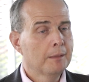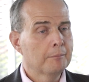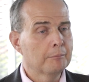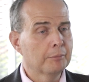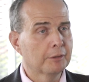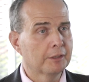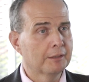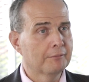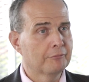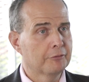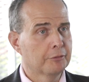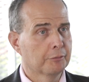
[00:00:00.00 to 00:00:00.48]

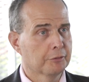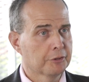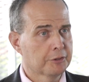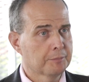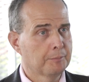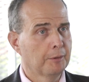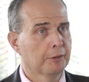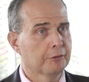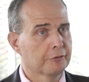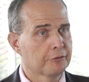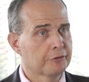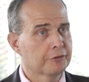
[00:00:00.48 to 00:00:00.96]
But if the
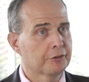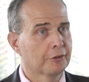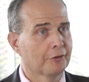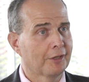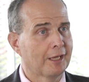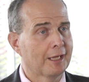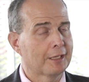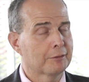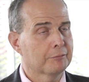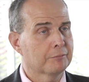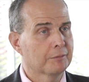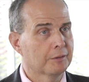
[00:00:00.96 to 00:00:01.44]
response to
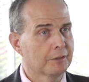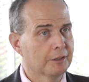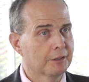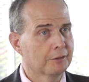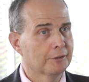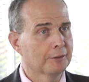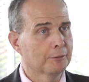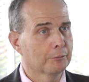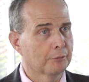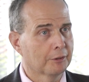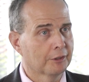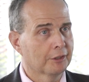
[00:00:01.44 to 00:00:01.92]
that within
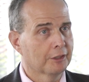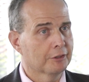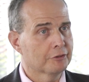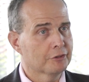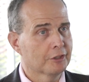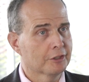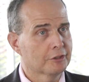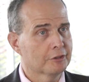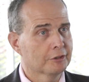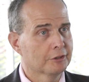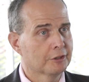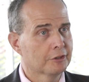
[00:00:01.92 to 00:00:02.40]
the
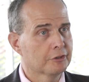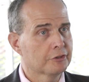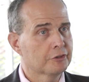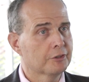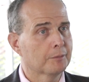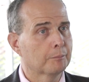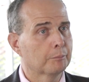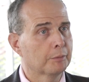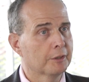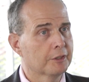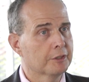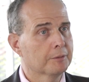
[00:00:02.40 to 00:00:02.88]
organisation is
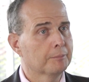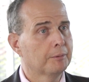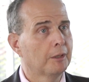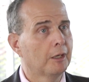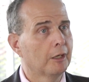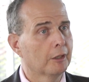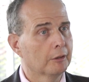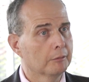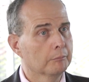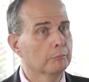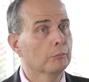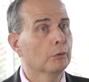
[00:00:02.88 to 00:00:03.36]
simply to
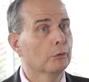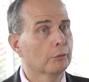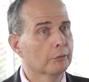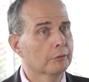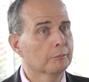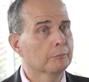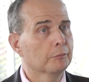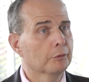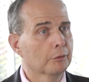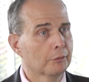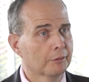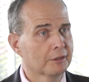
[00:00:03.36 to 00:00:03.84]
pile more
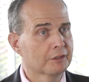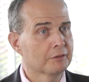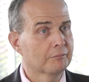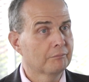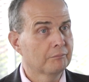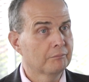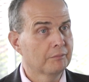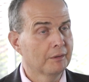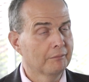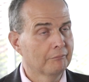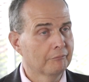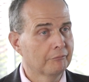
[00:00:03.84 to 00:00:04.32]
and more
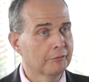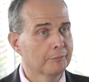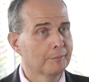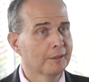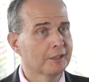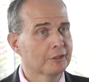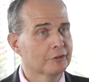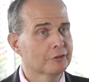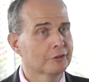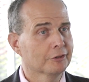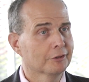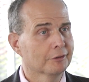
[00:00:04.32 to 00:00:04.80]

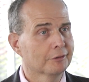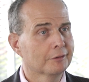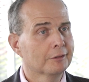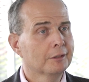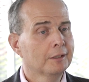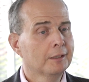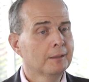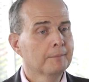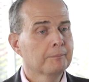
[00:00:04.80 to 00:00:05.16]
information,